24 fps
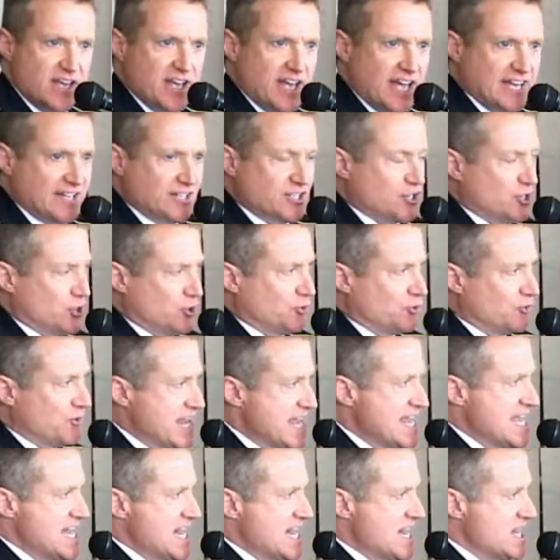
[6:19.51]
and
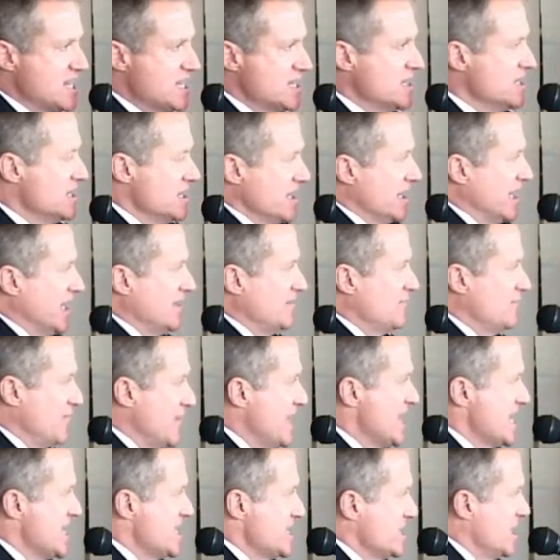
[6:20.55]
Korea and
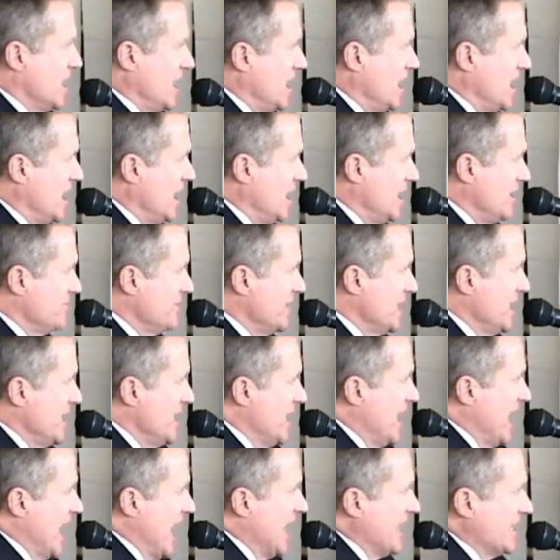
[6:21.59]
Vietnam
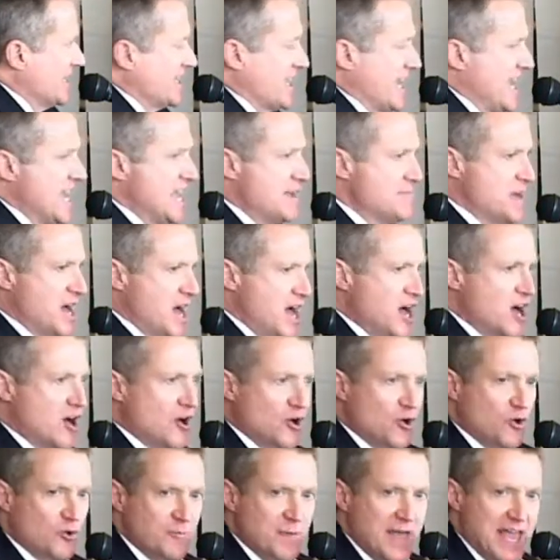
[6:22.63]
and came
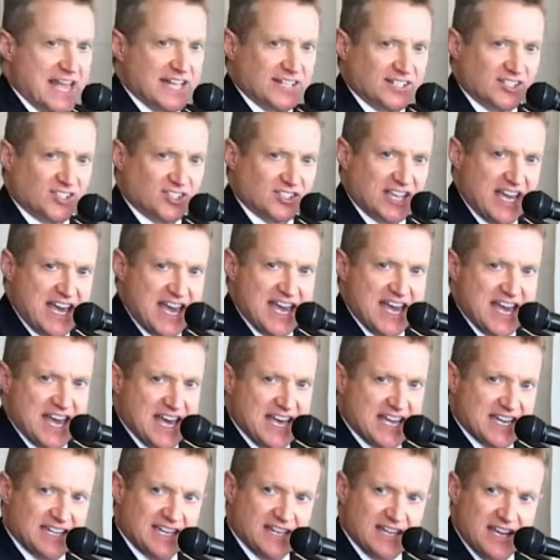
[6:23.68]
home and
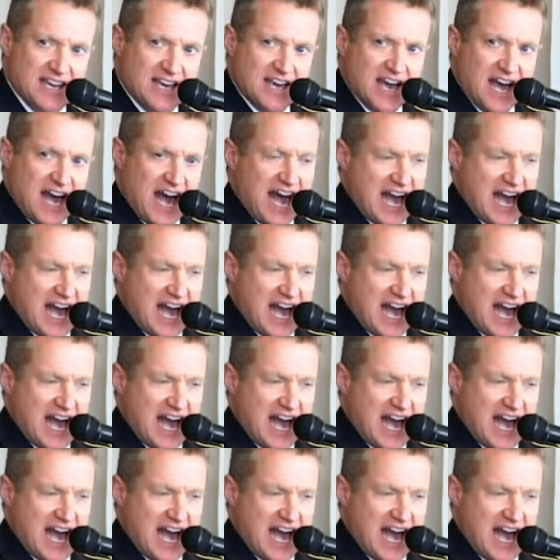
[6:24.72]
said,